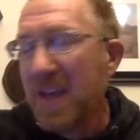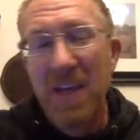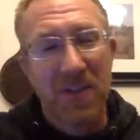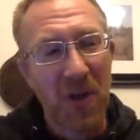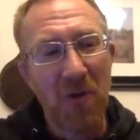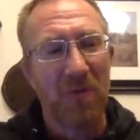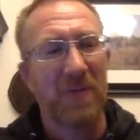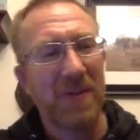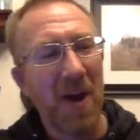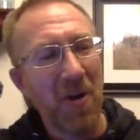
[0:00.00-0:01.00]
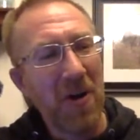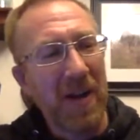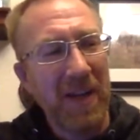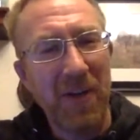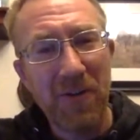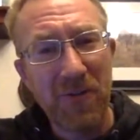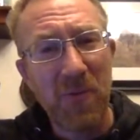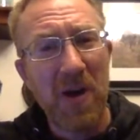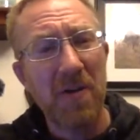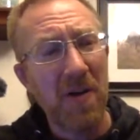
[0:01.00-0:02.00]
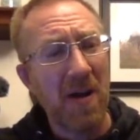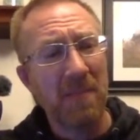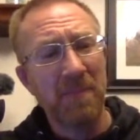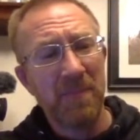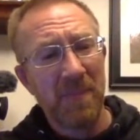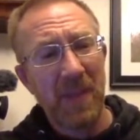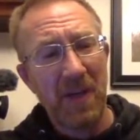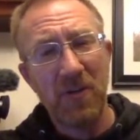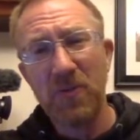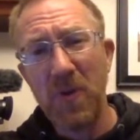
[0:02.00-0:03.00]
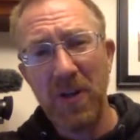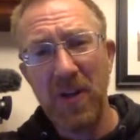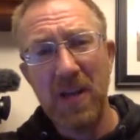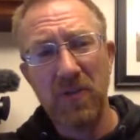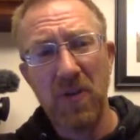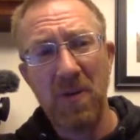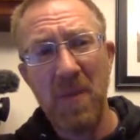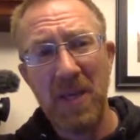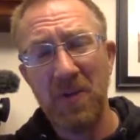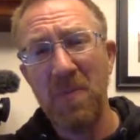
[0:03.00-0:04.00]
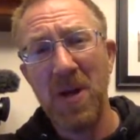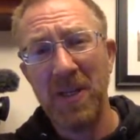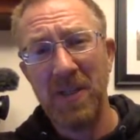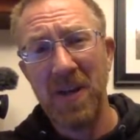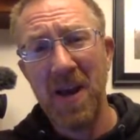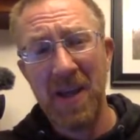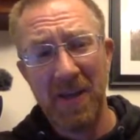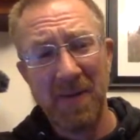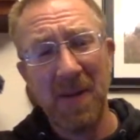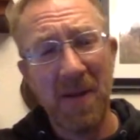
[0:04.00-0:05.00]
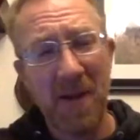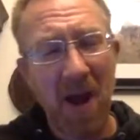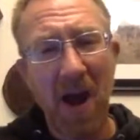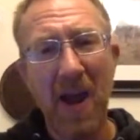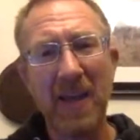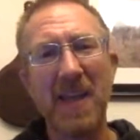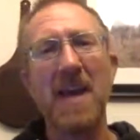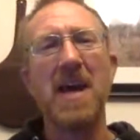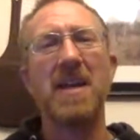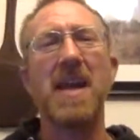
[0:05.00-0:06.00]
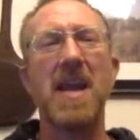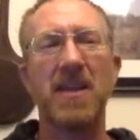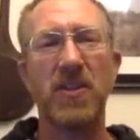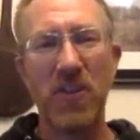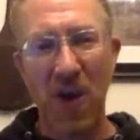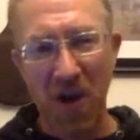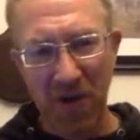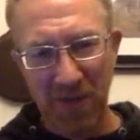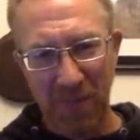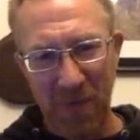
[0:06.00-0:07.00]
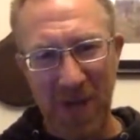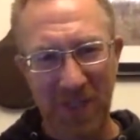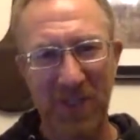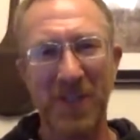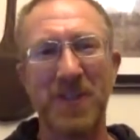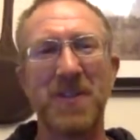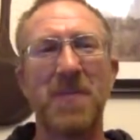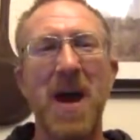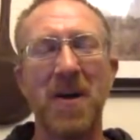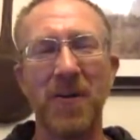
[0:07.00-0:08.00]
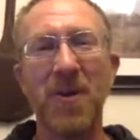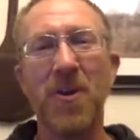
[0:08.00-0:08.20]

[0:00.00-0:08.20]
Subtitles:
So, all right, here's where you guys are going to make your money tonight. I get a ton of questions about